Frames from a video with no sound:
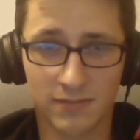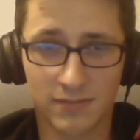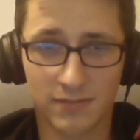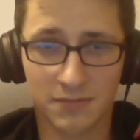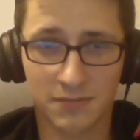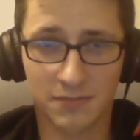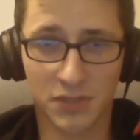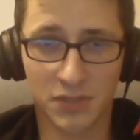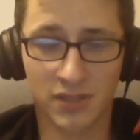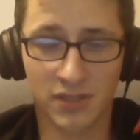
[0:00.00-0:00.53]

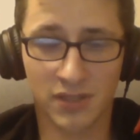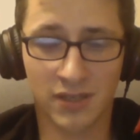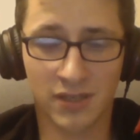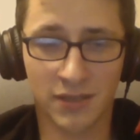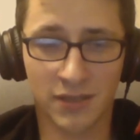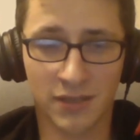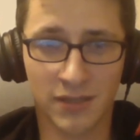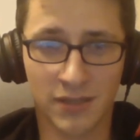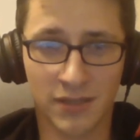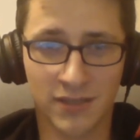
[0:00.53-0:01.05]
But then
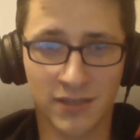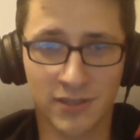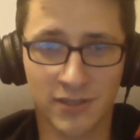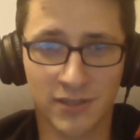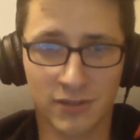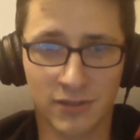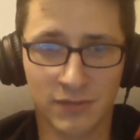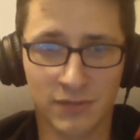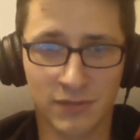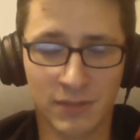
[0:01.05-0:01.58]
I can't
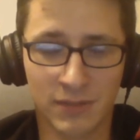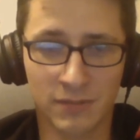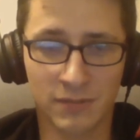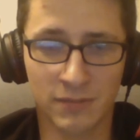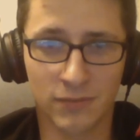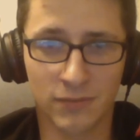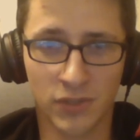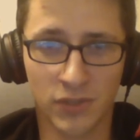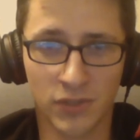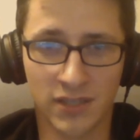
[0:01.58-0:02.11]
tell if I'm
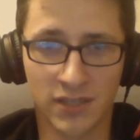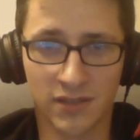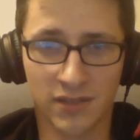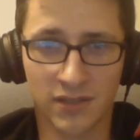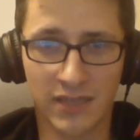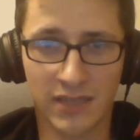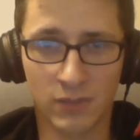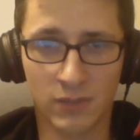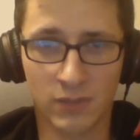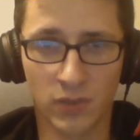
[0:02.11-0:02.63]
looking at the
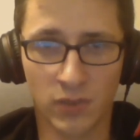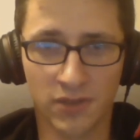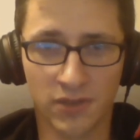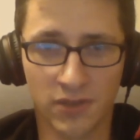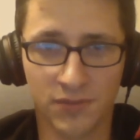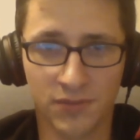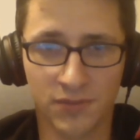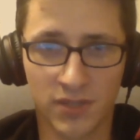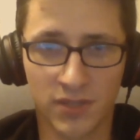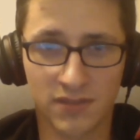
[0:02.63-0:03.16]
camera well
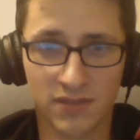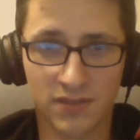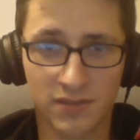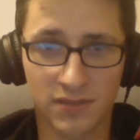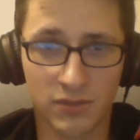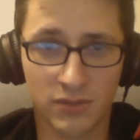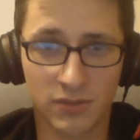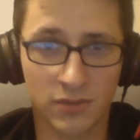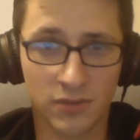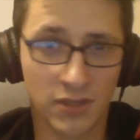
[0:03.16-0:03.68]
enough for you guys to see
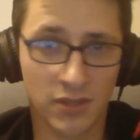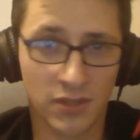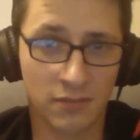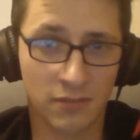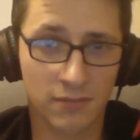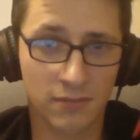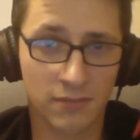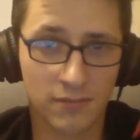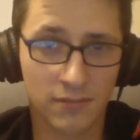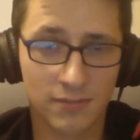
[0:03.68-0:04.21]
what's going on.
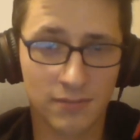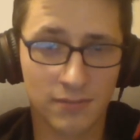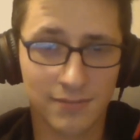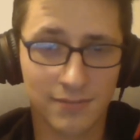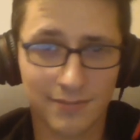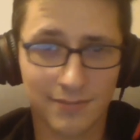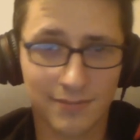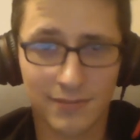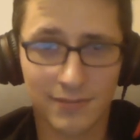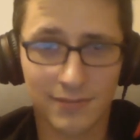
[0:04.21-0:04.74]

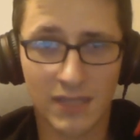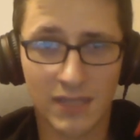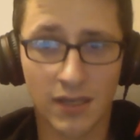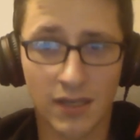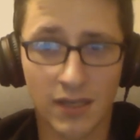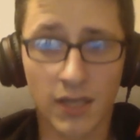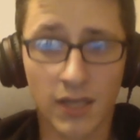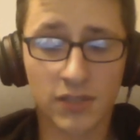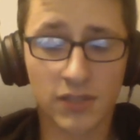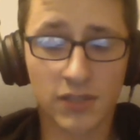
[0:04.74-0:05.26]

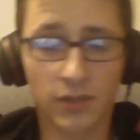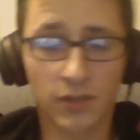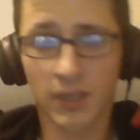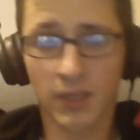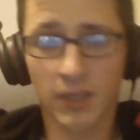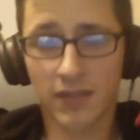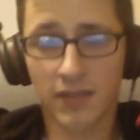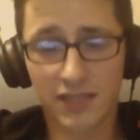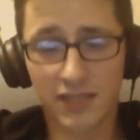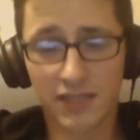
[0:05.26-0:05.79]
So
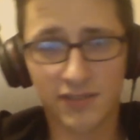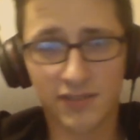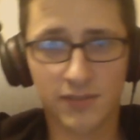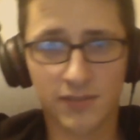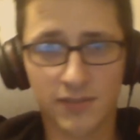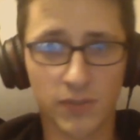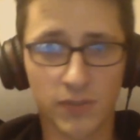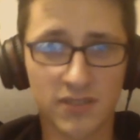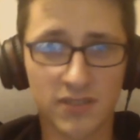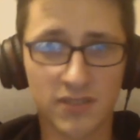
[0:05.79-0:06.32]

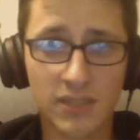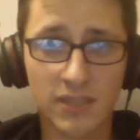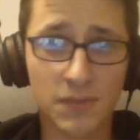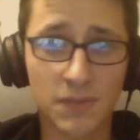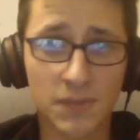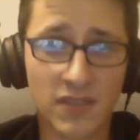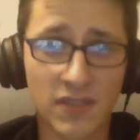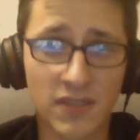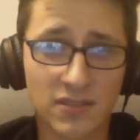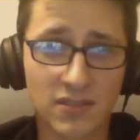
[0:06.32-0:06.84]
that's what's
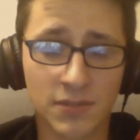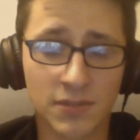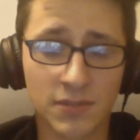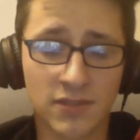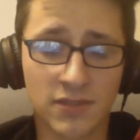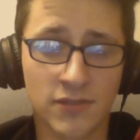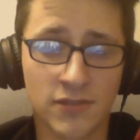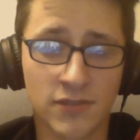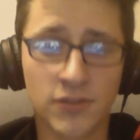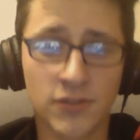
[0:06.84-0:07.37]
up. That's the
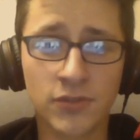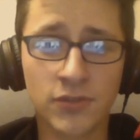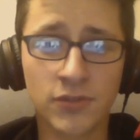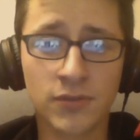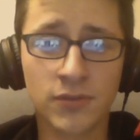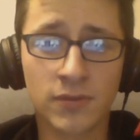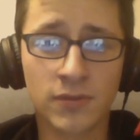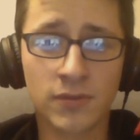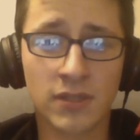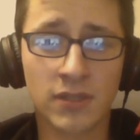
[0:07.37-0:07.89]
big
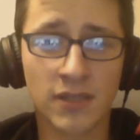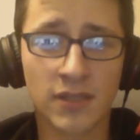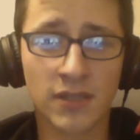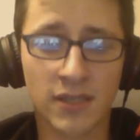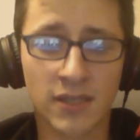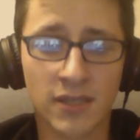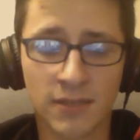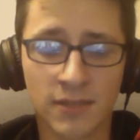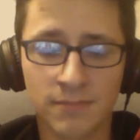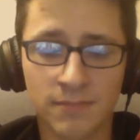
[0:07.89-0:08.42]
to-do.
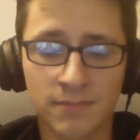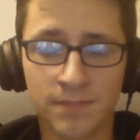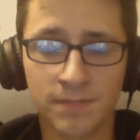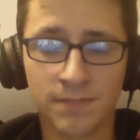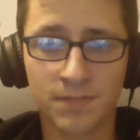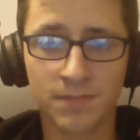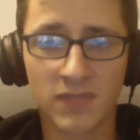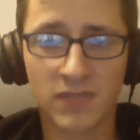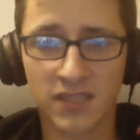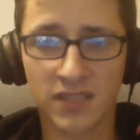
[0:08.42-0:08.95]

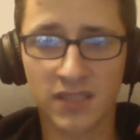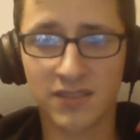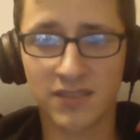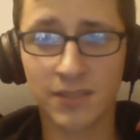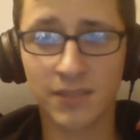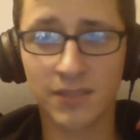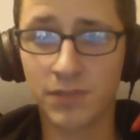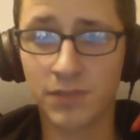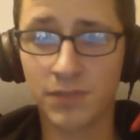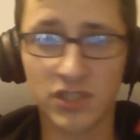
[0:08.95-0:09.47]
Like I
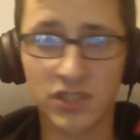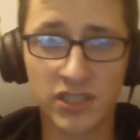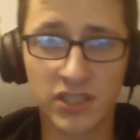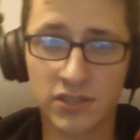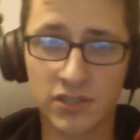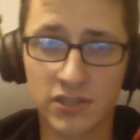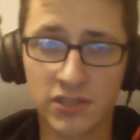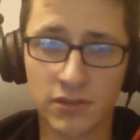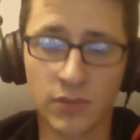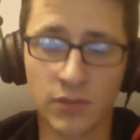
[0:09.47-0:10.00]
said, big
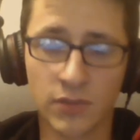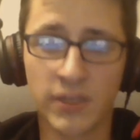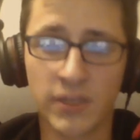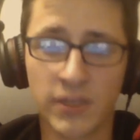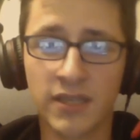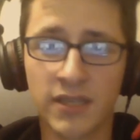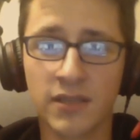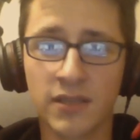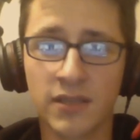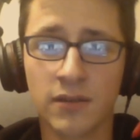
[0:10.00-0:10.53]
changes are on the
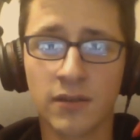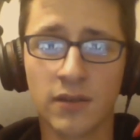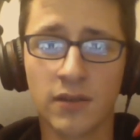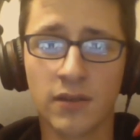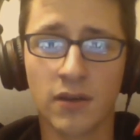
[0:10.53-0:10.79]
way.